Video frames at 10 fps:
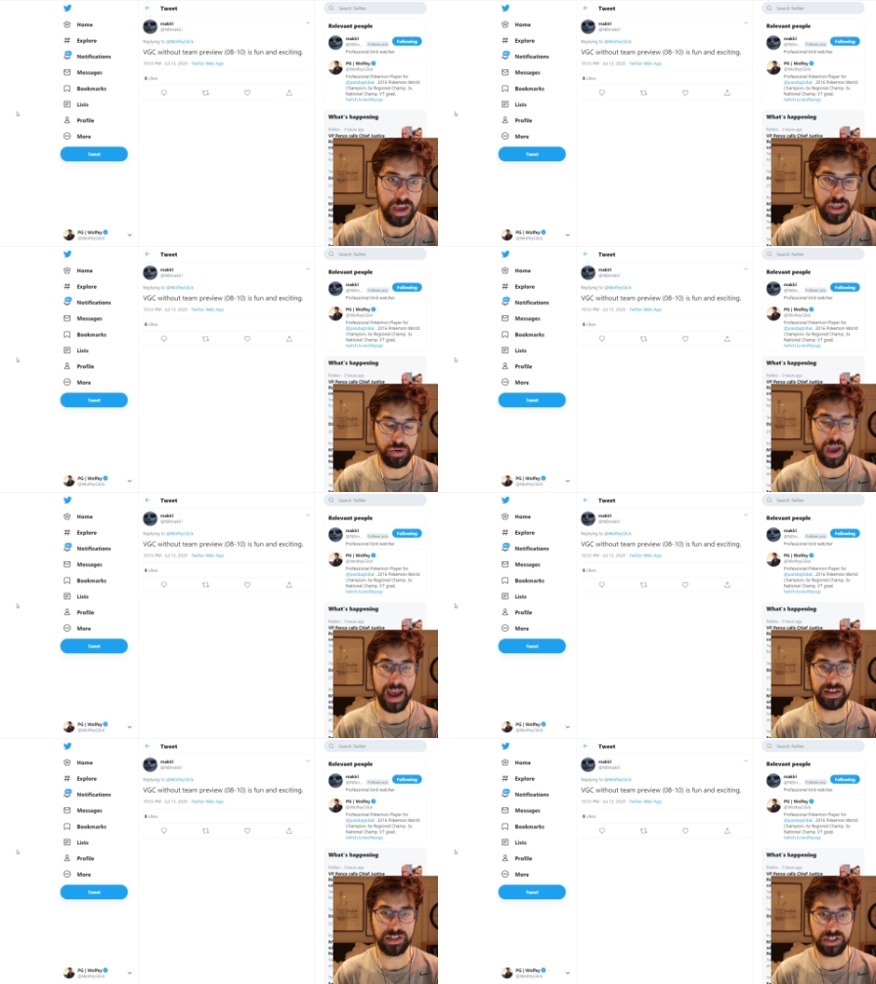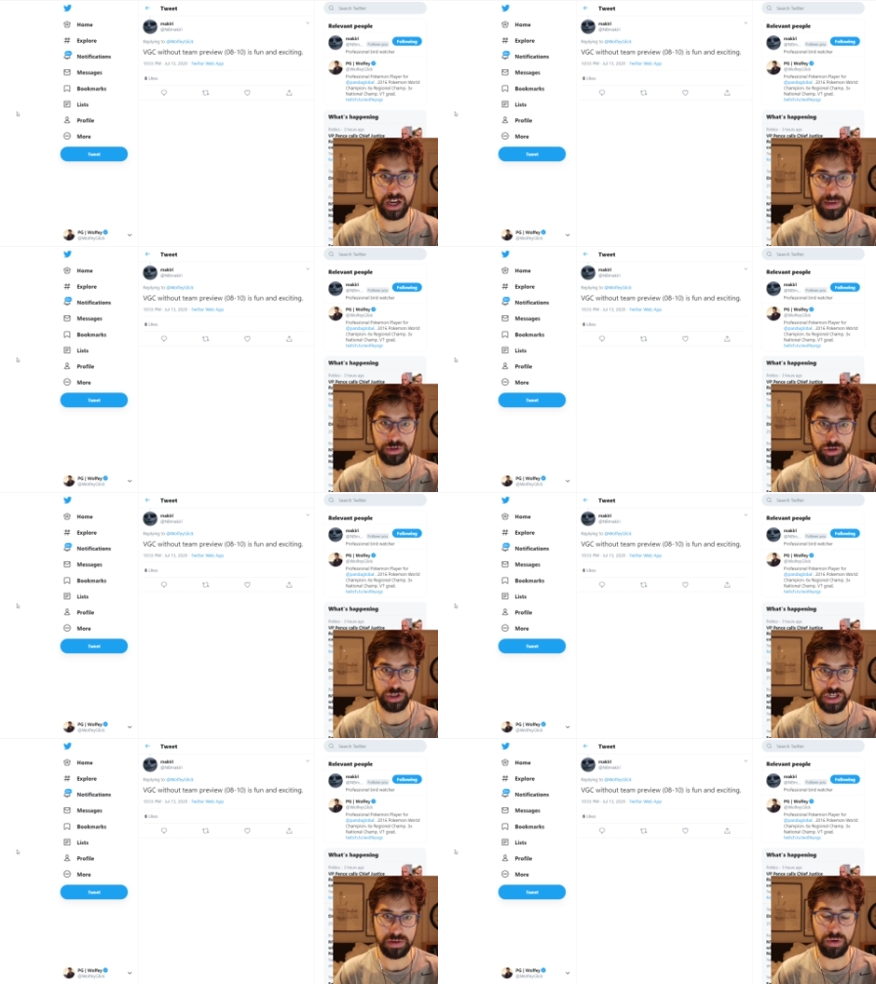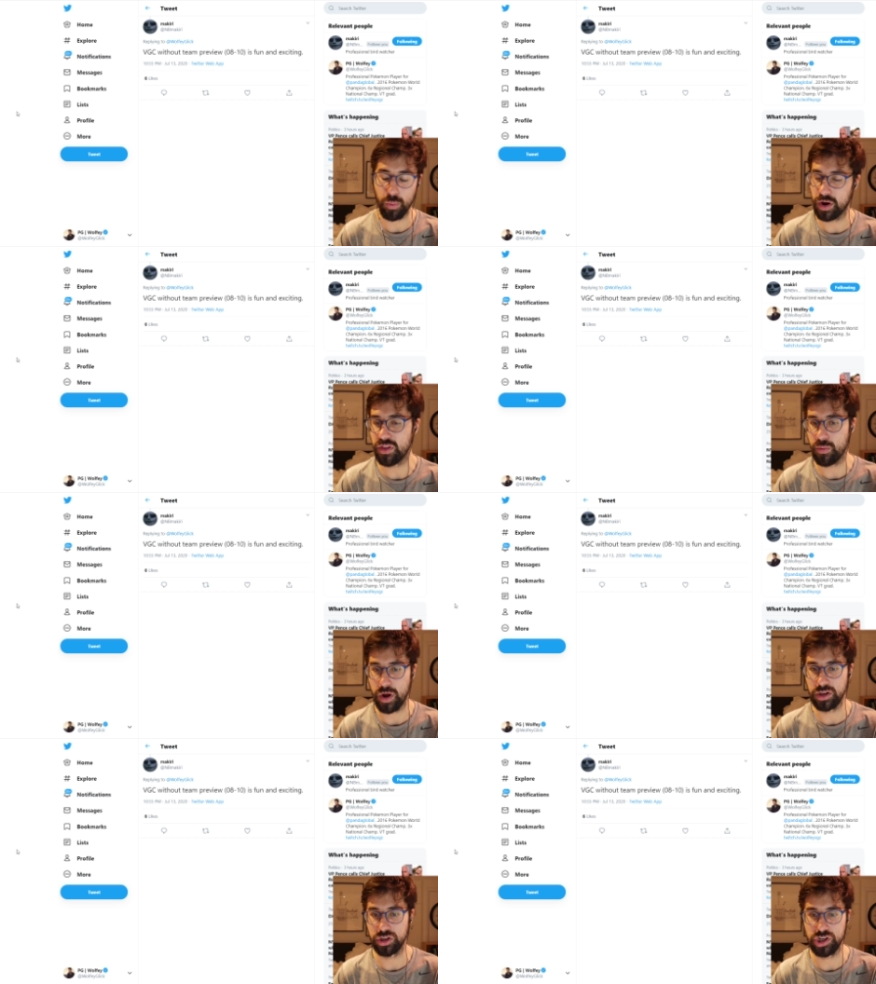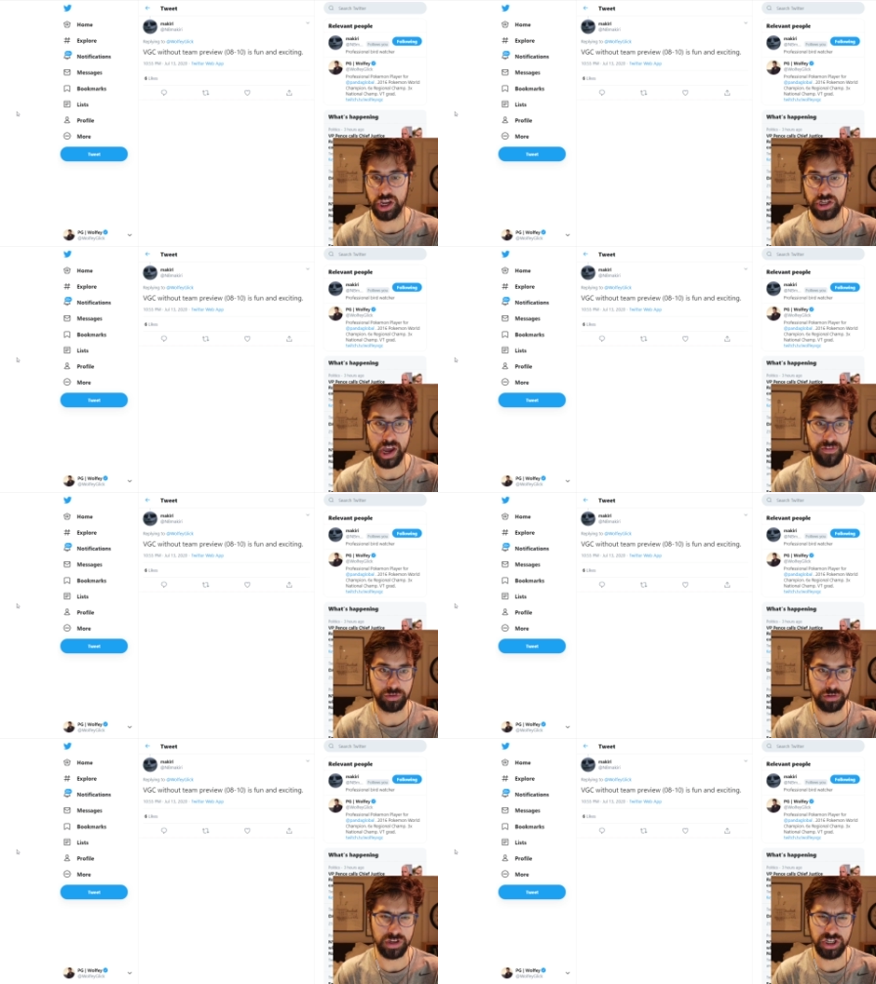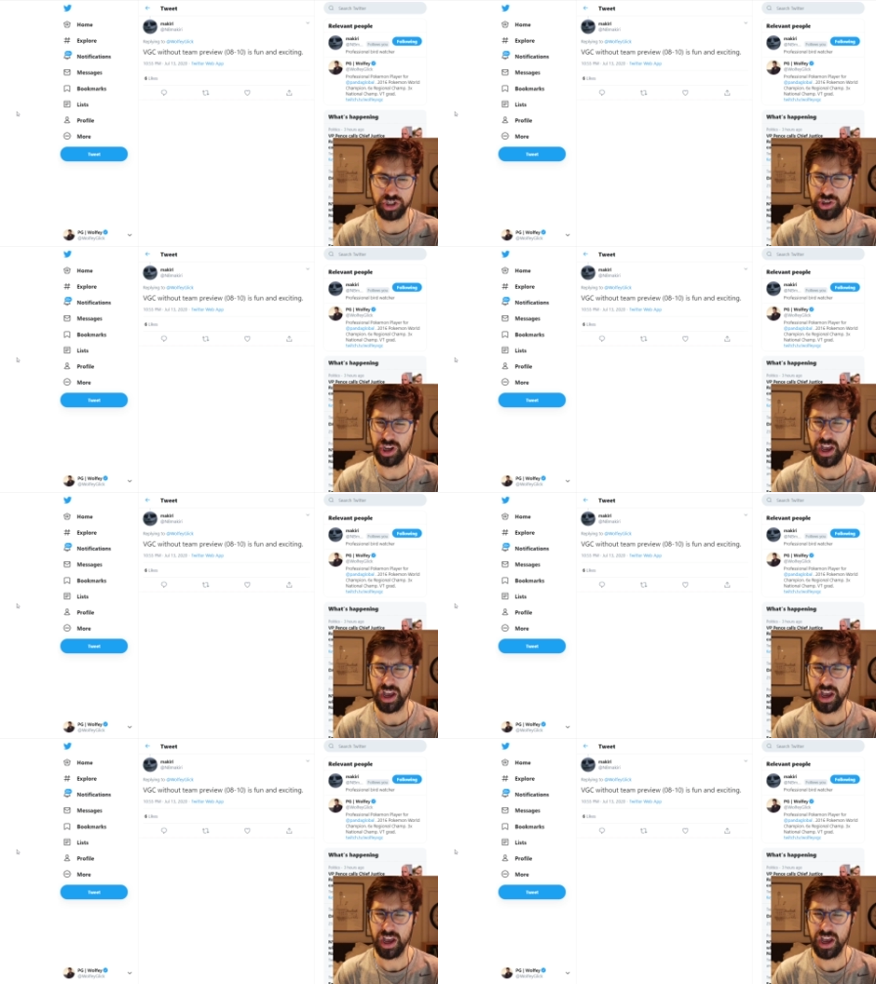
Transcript: you had six items in your team, but where they went could change after each.